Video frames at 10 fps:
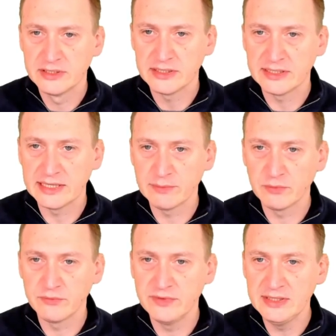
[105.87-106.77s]

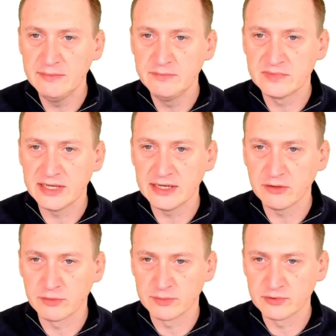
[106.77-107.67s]
enable Veeam data
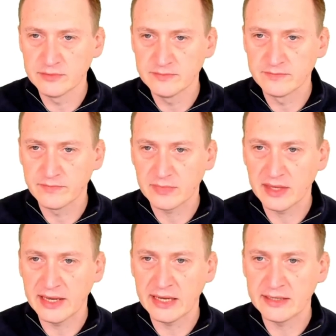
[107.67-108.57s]
encryption,
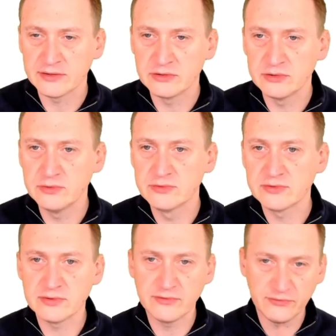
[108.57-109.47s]
and
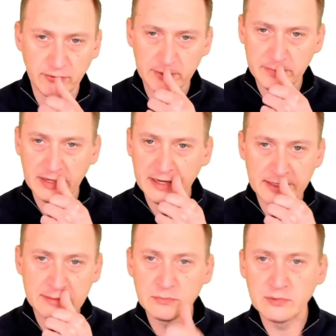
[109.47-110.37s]
use
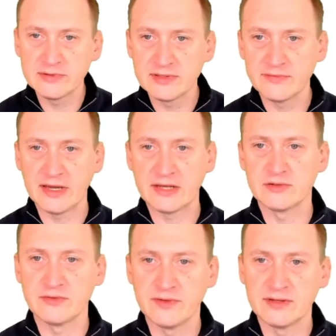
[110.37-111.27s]
third-party multi-factor
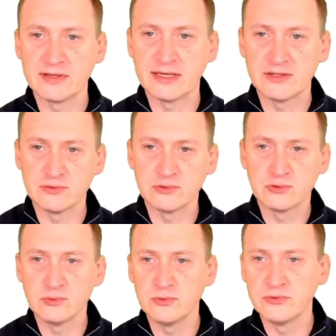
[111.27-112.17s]
authentication
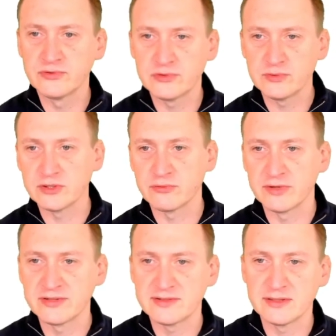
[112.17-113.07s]
tools to
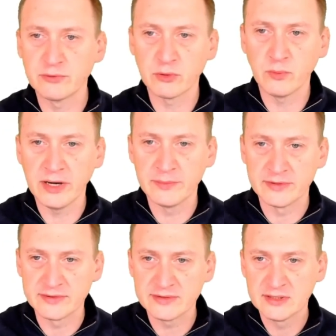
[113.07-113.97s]
address the
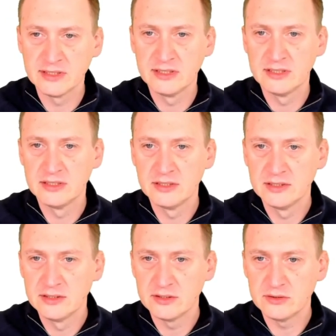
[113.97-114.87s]
requirements.
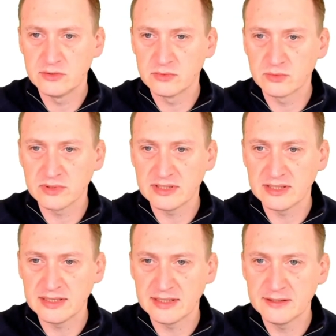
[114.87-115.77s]

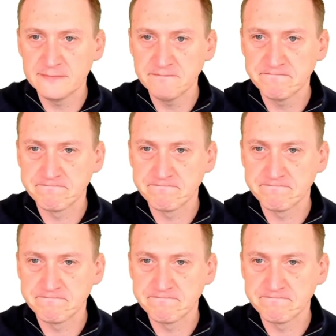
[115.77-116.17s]
Okay.